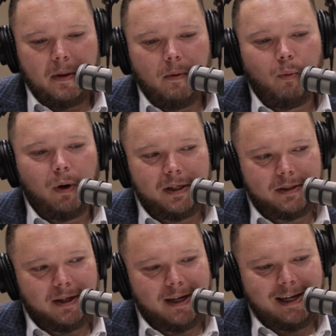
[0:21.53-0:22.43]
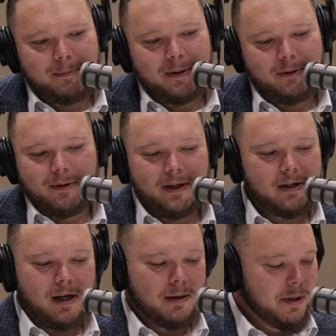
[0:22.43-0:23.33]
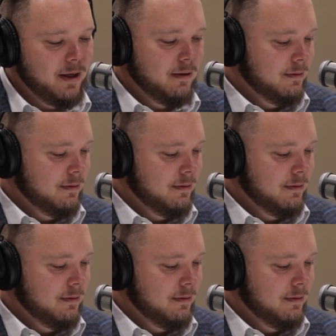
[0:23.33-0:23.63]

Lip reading: what is going to happen to the economy?